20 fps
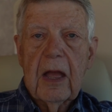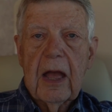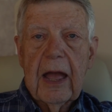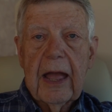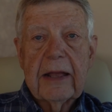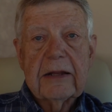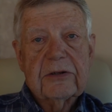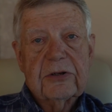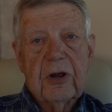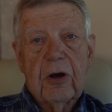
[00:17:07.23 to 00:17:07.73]

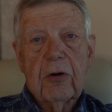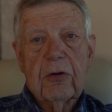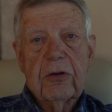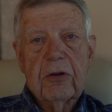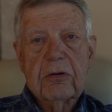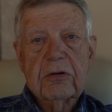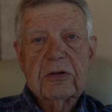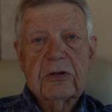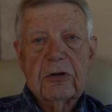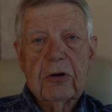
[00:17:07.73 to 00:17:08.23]
and so
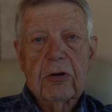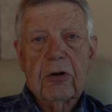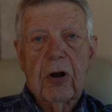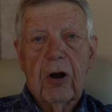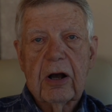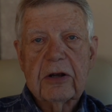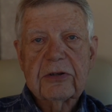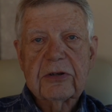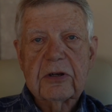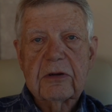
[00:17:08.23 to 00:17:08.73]
your your
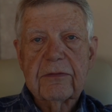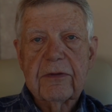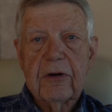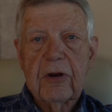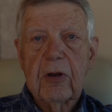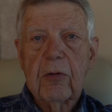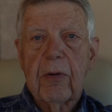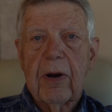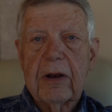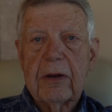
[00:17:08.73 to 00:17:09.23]
costs can
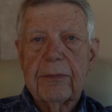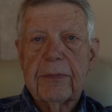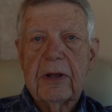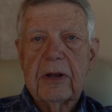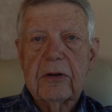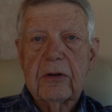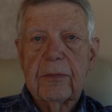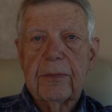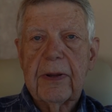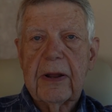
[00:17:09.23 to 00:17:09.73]
vary quite a
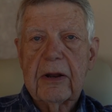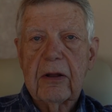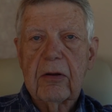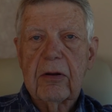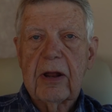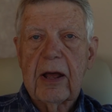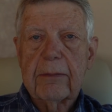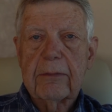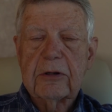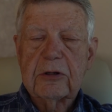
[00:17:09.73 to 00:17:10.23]
bit depending
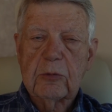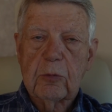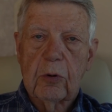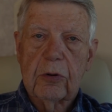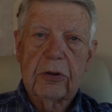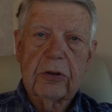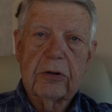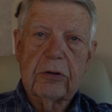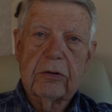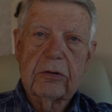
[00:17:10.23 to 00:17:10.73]
on how much
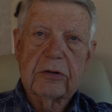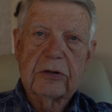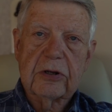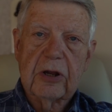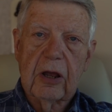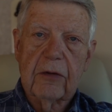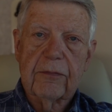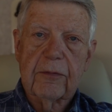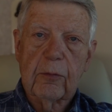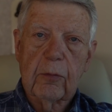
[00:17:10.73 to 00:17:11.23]
work you do
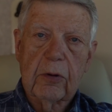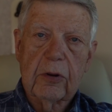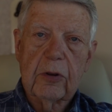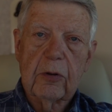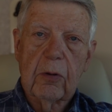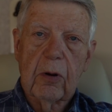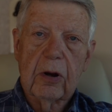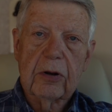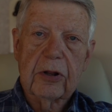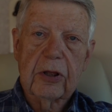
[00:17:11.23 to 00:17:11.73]
yourself and where
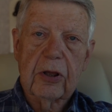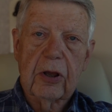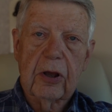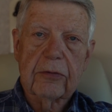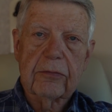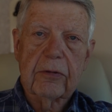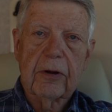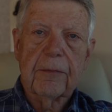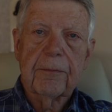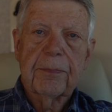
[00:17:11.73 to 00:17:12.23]
you are in the
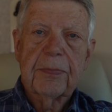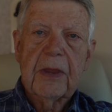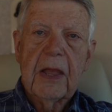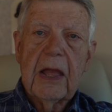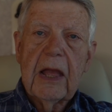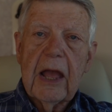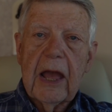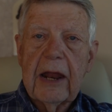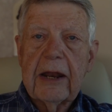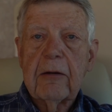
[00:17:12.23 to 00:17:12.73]
country.
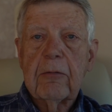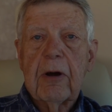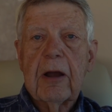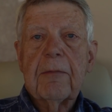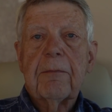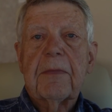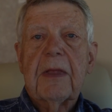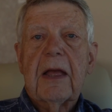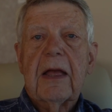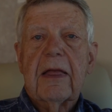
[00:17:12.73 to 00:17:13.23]

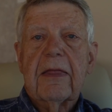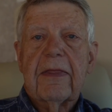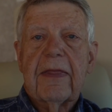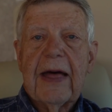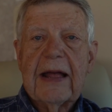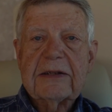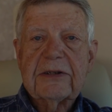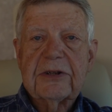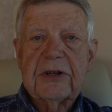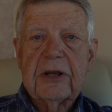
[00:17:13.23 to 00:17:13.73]
Anyway,
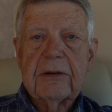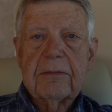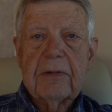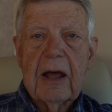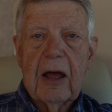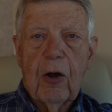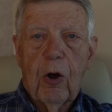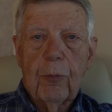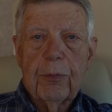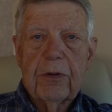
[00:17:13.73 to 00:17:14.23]
that's it.
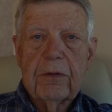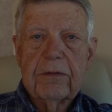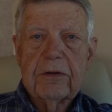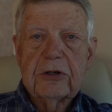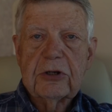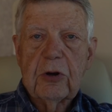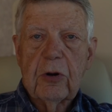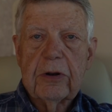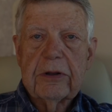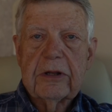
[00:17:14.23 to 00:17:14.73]
I hope you've
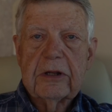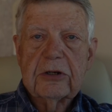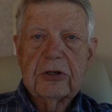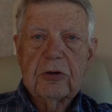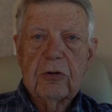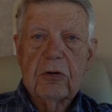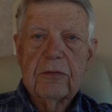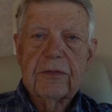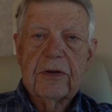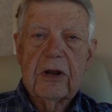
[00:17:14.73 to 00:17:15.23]
enjoyed this
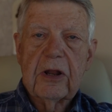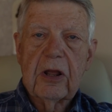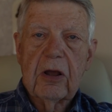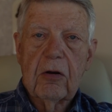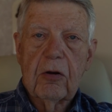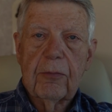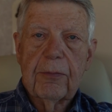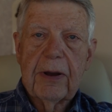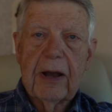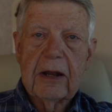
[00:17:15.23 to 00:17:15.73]
short
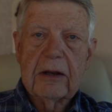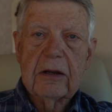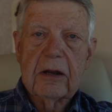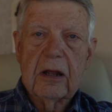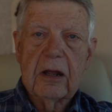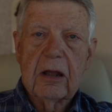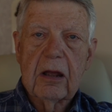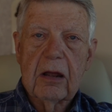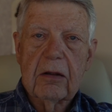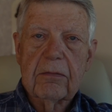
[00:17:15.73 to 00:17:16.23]
video about
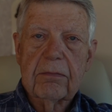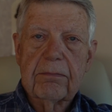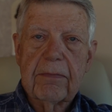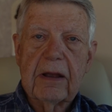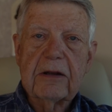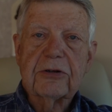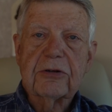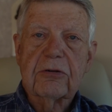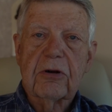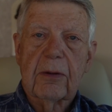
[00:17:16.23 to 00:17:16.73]
a
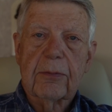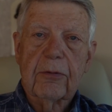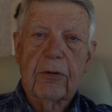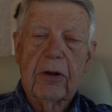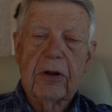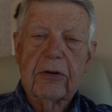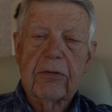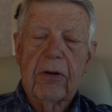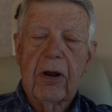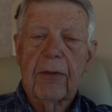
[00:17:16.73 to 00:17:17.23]
major
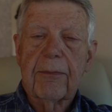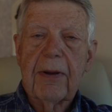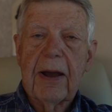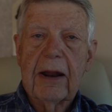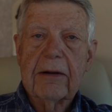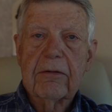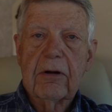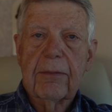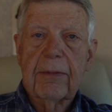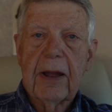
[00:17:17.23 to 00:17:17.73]
upgrade to our
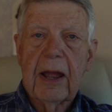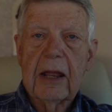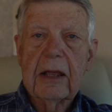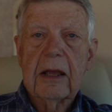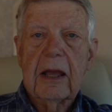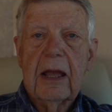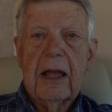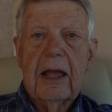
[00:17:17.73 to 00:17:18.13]
battery bank.